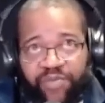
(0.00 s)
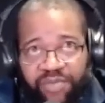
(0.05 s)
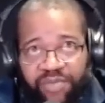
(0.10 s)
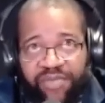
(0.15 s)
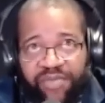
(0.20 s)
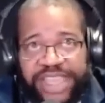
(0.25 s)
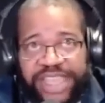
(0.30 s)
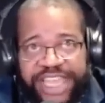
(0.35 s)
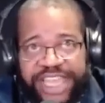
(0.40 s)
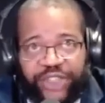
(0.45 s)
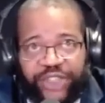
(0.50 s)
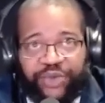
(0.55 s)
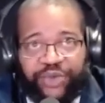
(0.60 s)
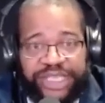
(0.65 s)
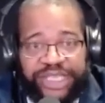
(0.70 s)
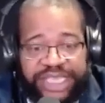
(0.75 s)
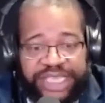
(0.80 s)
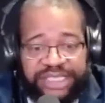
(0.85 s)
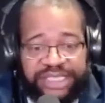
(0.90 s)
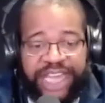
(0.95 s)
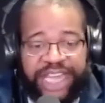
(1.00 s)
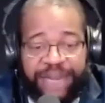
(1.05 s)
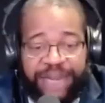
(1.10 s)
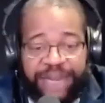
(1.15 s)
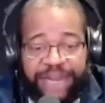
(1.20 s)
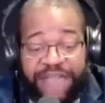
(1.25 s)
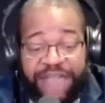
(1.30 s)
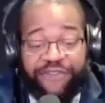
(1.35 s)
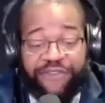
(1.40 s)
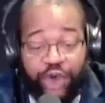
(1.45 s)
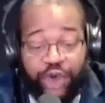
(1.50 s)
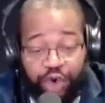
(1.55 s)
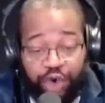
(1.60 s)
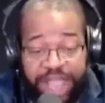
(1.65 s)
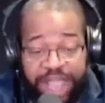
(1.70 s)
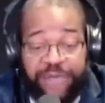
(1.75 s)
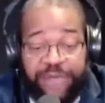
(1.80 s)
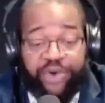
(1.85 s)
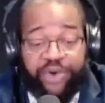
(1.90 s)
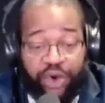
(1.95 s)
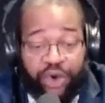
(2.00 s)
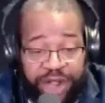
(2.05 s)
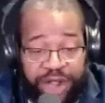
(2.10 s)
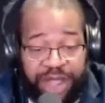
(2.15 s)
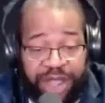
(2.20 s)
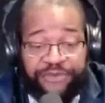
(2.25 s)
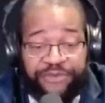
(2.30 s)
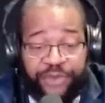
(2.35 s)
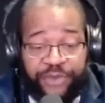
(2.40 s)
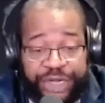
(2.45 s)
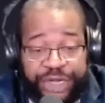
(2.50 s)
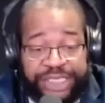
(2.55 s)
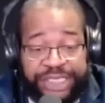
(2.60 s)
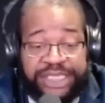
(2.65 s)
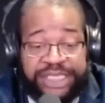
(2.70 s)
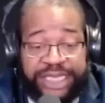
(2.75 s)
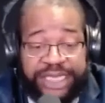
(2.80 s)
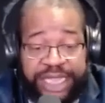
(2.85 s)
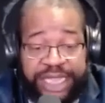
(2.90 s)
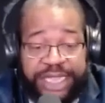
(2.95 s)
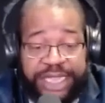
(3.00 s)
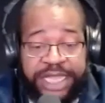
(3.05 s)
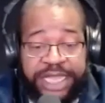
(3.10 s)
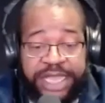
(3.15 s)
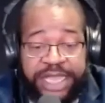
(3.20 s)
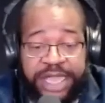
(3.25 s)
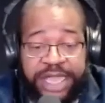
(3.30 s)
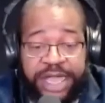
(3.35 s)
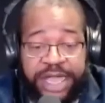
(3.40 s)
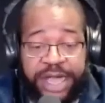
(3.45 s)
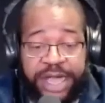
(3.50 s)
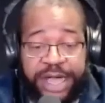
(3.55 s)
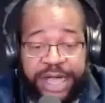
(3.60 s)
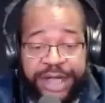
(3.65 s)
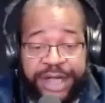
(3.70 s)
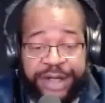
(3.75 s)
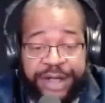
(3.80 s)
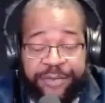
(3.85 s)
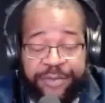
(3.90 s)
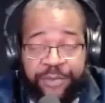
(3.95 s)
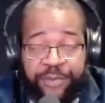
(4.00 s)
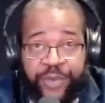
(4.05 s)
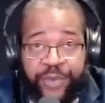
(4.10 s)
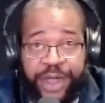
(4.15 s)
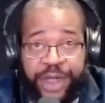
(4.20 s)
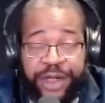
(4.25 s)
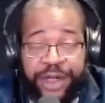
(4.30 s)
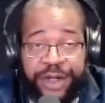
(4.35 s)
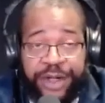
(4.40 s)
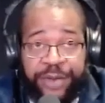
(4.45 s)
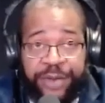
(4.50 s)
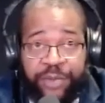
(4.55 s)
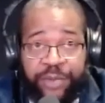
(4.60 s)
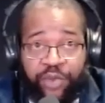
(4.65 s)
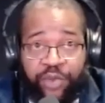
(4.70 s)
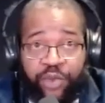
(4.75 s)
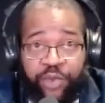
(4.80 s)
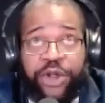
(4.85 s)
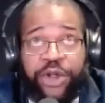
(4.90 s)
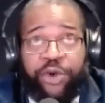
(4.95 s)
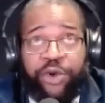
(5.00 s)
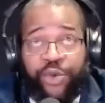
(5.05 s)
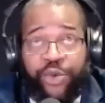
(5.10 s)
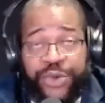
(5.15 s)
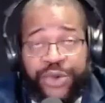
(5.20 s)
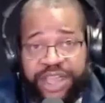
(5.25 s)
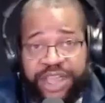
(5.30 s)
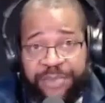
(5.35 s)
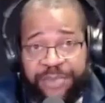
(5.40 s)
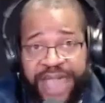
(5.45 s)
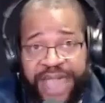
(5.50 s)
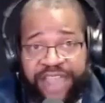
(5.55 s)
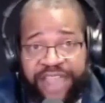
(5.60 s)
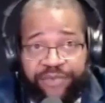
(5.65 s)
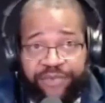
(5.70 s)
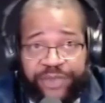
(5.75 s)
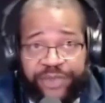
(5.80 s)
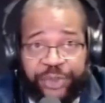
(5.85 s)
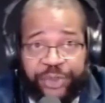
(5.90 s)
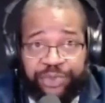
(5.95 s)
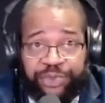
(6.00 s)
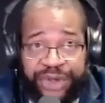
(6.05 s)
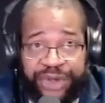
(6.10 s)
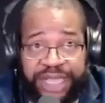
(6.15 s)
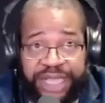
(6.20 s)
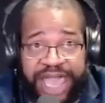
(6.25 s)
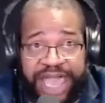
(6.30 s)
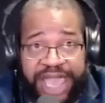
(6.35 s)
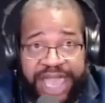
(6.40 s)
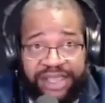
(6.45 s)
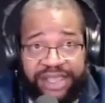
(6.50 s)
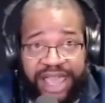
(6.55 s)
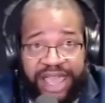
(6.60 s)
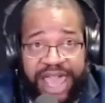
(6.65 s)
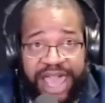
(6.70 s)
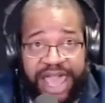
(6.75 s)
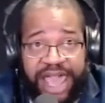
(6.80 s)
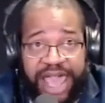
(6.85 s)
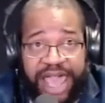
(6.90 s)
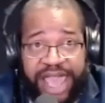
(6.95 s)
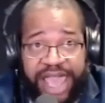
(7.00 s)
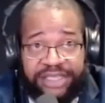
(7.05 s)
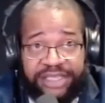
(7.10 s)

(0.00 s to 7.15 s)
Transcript: It's really exciting. But we have a great program for you today. When we come back from this break, I